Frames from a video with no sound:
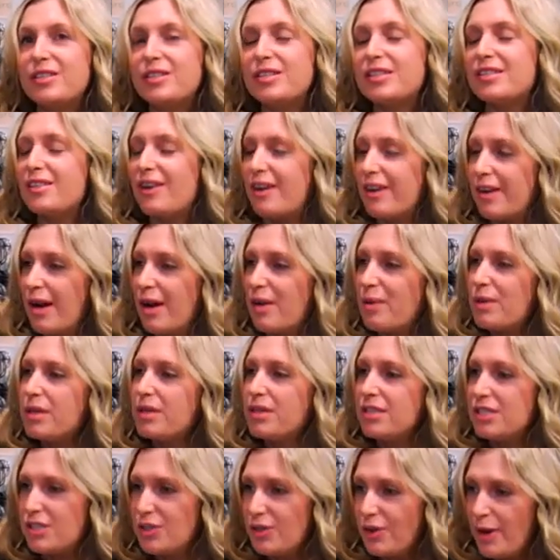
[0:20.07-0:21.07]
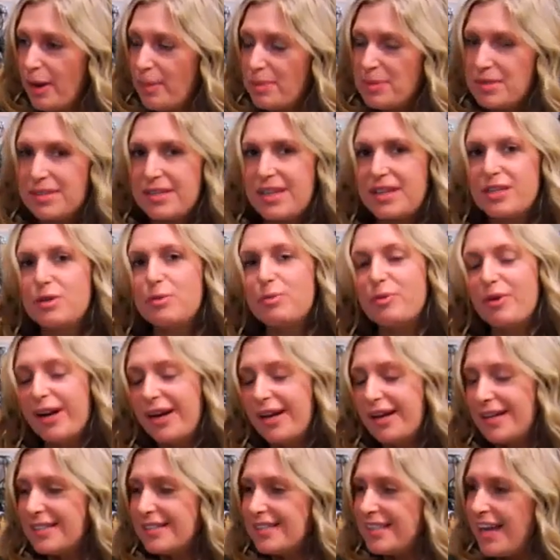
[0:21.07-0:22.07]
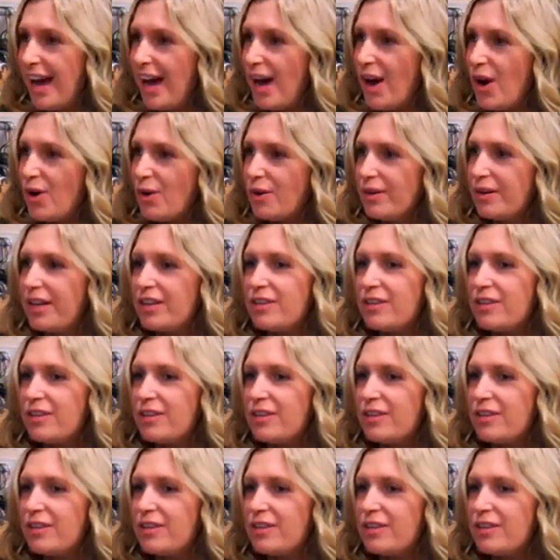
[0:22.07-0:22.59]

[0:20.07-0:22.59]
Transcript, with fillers: You start out with a script and you break it down